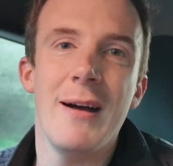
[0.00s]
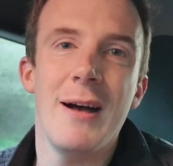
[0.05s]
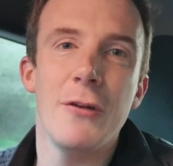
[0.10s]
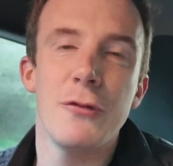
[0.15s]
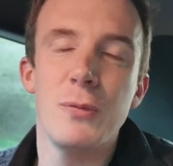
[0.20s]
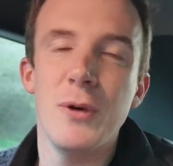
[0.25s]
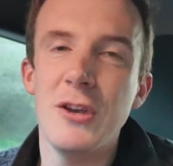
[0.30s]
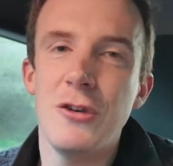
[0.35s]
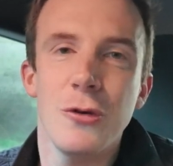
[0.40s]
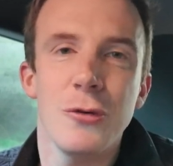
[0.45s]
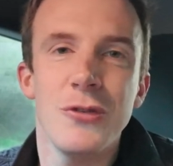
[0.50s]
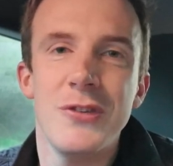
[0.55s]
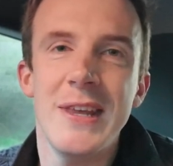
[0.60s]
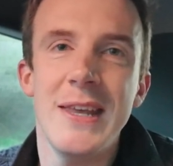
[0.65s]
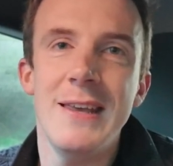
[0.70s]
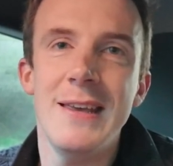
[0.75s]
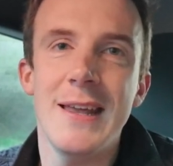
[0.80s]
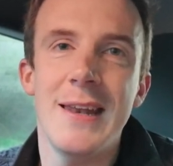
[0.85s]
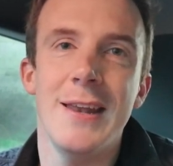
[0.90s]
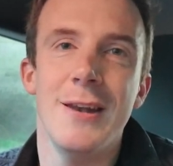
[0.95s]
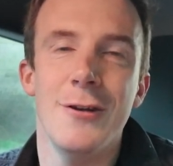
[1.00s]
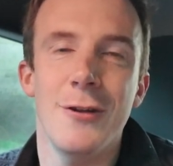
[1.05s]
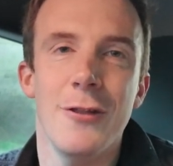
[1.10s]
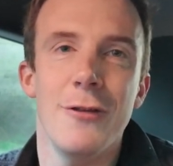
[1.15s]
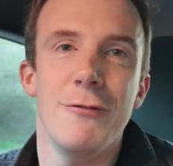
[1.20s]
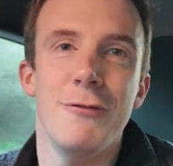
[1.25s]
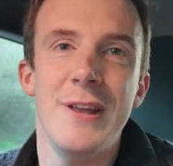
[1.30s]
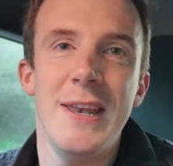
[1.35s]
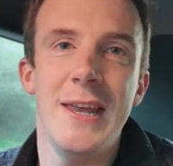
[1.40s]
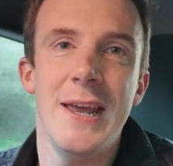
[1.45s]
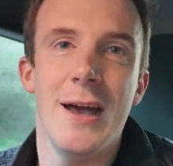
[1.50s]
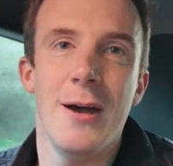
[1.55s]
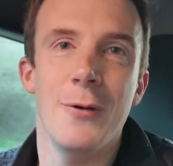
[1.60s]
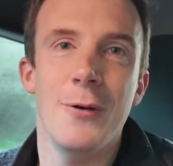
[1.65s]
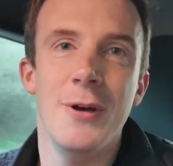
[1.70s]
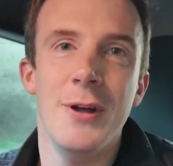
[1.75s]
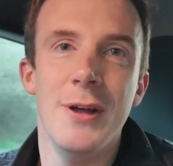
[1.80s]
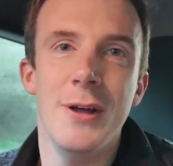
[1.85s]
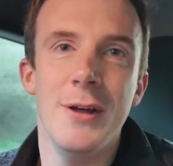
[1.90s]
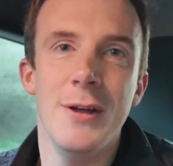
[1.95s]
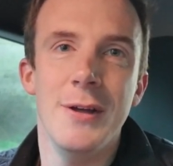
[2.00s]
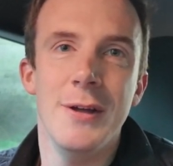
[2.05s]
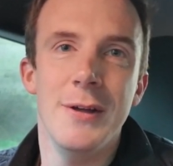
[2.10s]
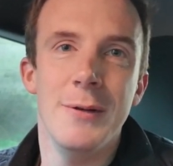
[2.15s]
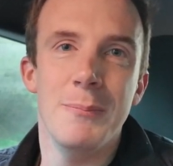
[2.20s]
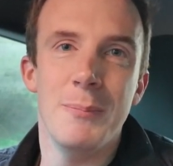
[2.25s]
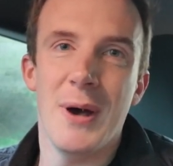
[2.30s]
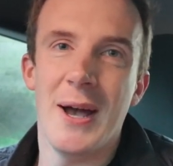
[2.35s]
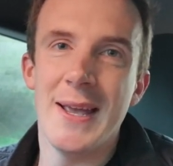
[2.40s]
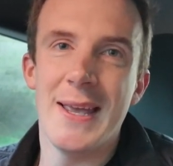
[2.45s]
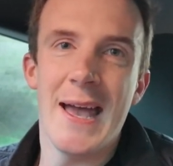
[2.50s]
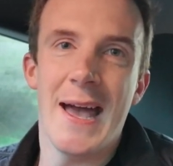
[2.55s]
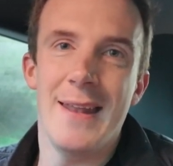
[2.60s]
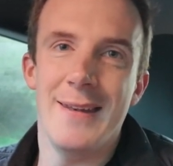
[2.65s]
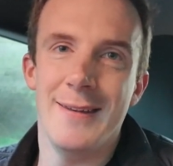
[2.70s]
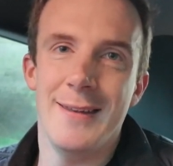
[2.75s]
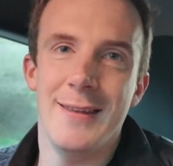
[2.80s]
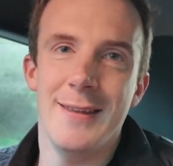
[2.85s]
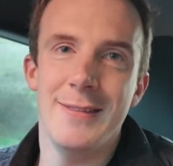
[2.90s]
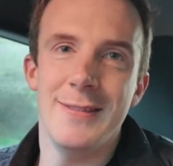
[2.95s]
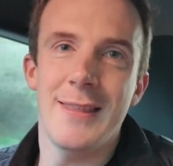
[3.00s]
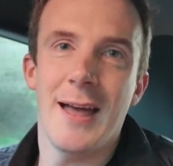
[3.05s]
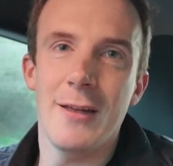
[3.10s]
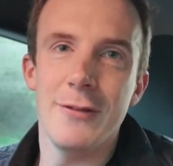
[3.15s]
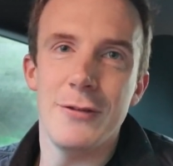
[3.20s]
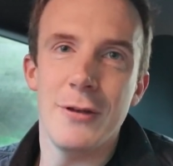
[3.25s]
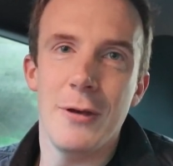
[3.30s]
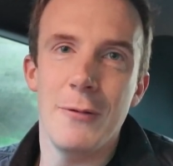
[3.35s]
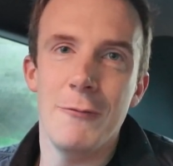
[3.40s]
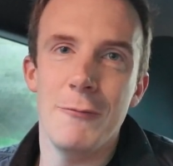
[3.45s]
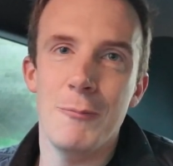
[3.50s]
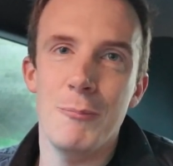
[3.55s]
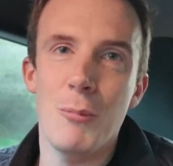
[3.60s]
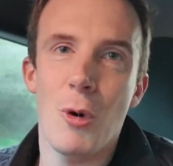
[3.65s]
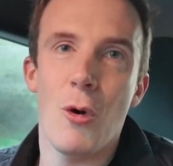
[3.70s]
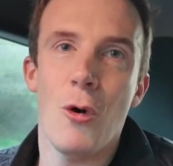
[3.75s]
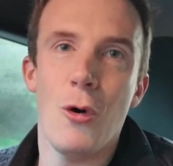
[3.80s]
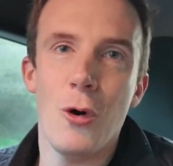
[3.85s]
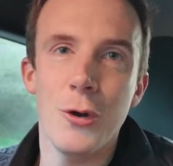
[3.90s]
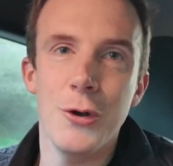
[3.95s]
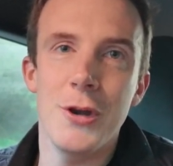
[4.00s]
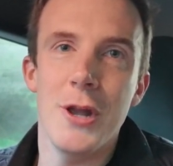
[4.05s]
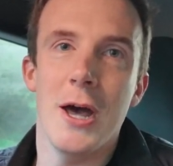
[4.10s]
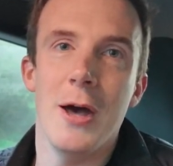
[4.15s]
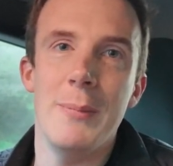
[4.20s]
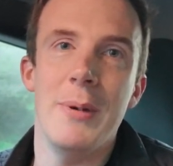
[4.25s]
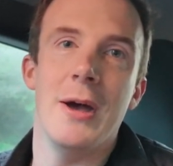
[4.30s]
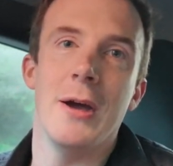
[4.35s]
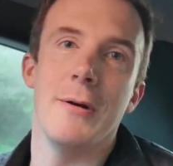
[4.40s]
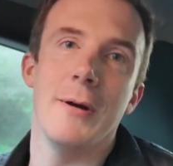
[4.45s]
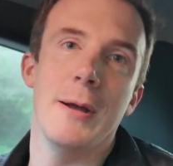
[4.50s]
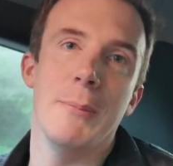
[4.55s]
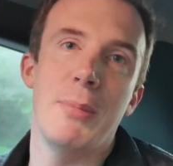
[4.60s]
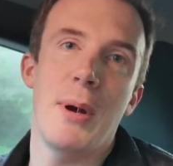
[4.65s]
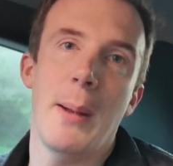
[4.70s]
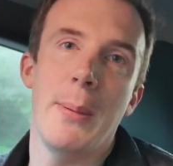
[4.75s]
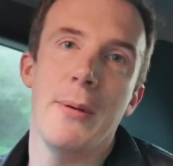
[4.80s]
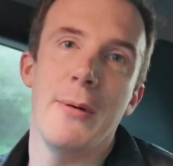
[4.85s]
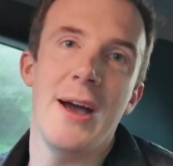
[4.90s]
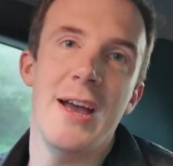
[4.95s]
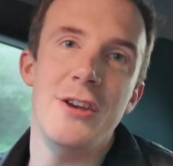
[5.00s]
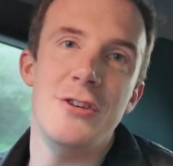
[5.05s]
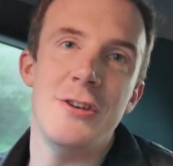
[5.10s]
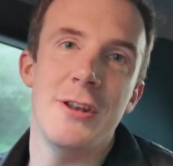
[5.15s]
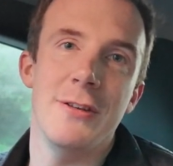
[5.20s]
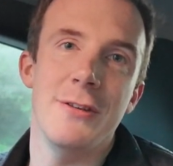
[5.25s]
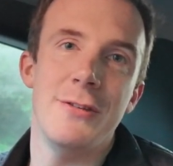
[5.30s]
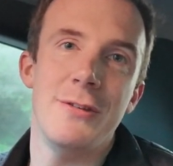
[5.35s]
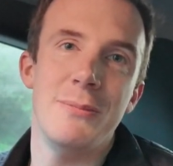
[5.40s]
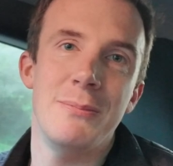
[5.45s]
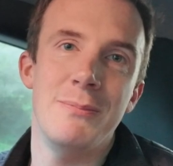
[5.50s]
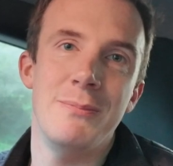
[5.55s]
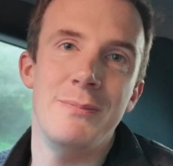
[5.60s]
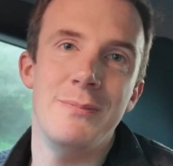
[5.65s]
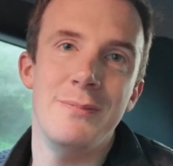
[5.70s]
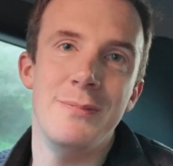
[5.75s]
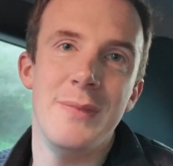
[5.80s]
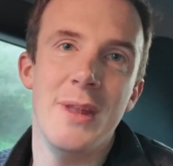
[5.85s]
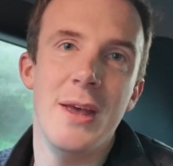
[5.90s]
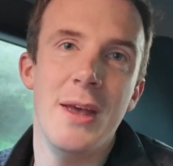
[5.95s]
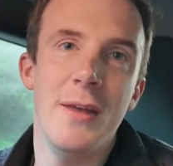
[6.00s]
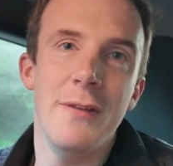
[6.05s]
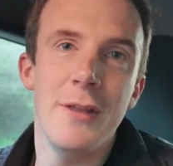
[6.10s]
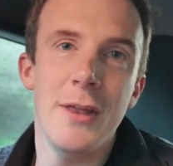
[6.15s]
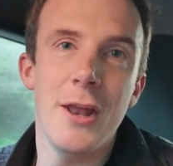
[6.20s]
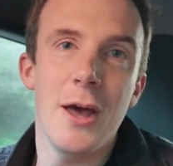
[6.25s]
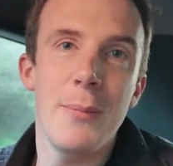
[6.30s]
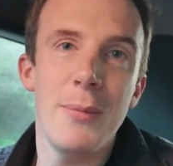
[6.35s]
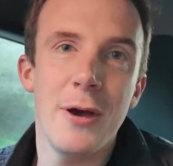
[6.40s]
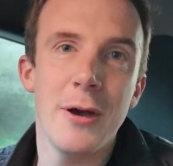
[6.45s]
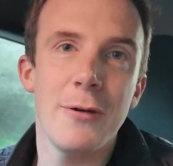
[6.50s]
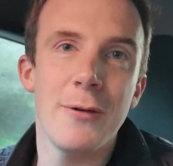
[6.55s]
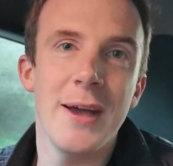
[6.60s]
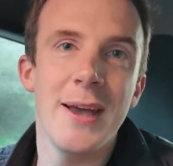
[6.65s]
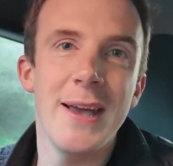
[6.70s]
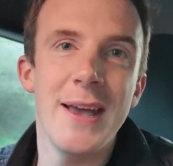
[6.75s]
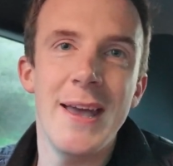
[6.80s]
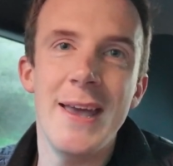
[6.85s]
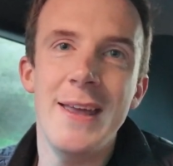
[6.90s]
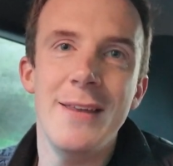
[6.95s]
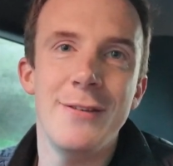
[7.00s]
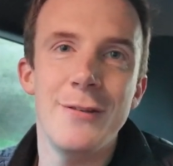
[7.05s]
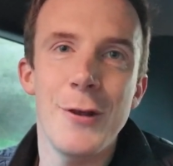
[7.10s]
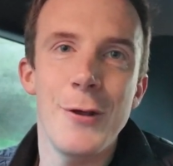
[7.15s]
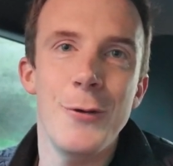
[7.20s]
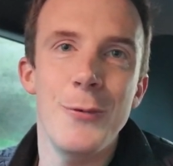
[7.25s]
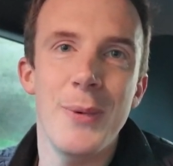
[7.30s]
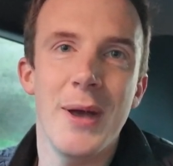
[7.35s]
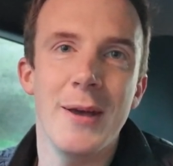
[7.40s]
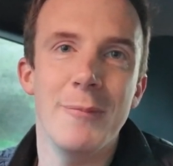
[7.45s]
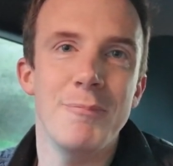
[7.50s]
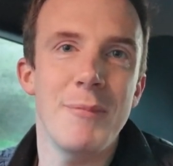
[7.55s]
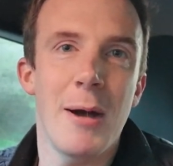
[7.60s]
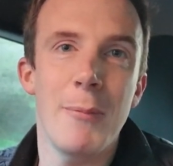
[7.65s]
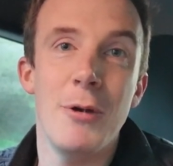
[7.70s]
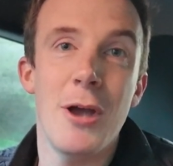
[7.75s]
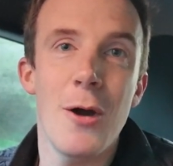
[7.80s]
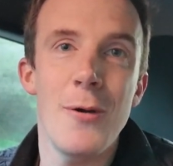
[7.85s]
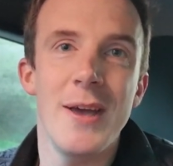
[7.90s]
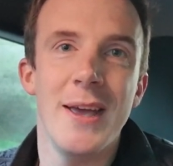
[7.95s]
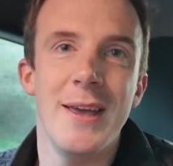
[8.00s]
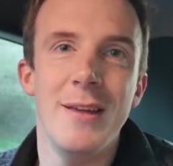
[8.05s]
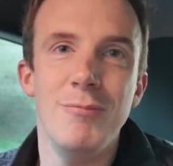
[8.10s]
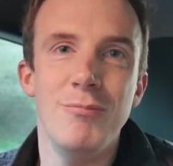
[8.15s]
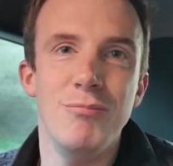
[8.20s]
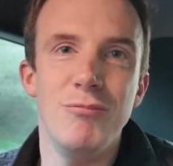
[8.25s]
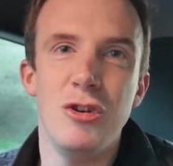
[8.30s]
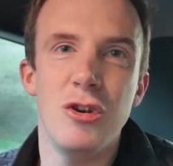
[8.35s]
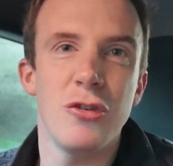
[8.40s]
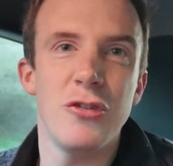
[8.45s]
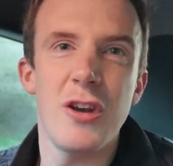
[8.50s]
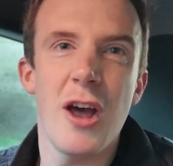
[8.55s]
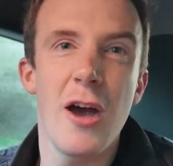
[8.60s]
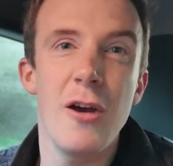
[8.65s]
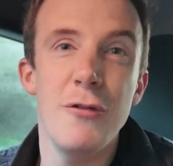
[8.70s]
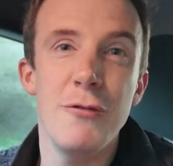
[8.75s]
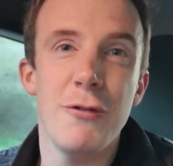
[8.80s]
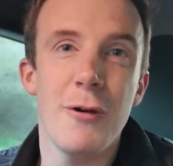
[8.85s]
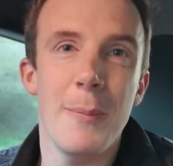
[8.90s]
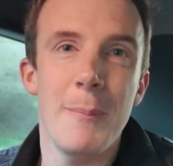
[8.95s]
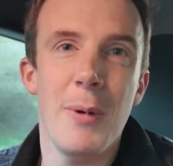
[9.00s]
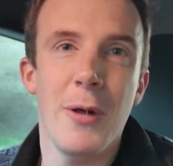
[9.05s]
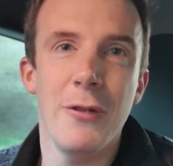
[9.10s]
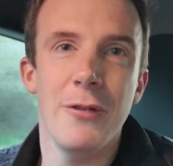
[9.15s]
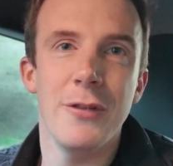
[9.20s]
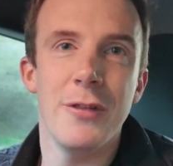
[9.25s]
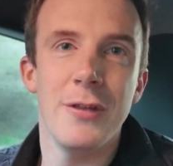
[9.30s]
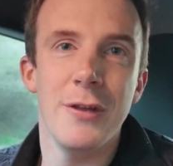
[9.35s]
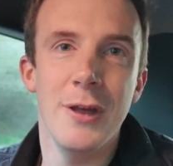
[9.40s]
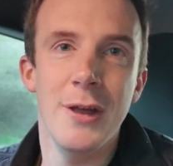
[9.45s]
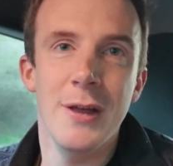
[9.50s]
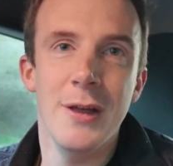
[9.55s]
else, which you'll see in another video. But again, that's more Nurburgring preparations. The Nurburgring is looming. I'm going in just over a month,